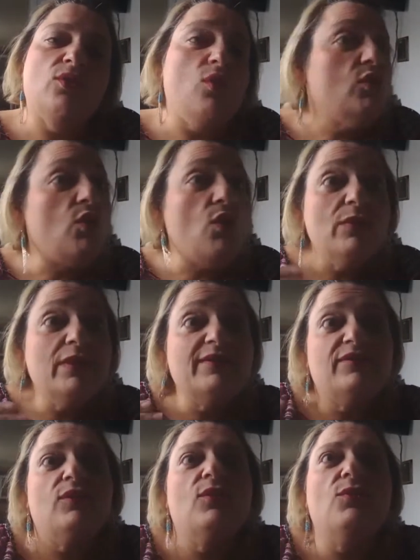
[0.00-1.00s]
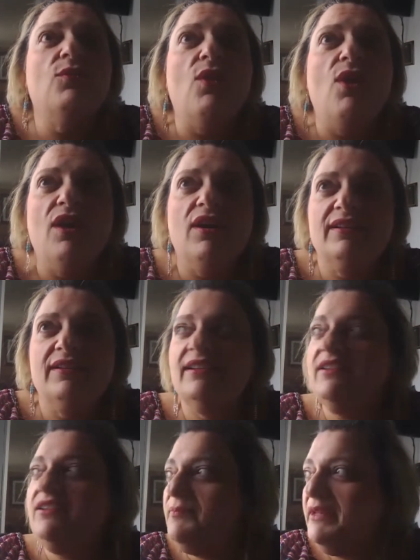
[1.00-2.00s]
going for a walk
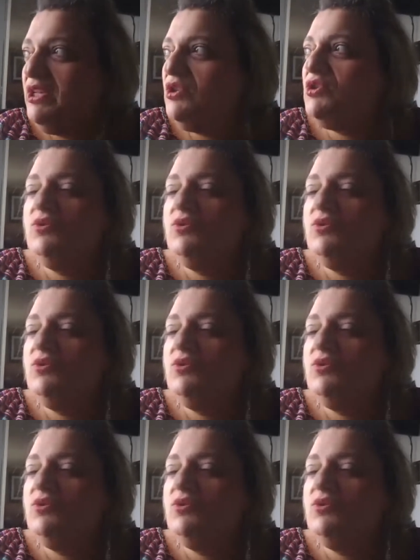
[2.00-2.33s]
because you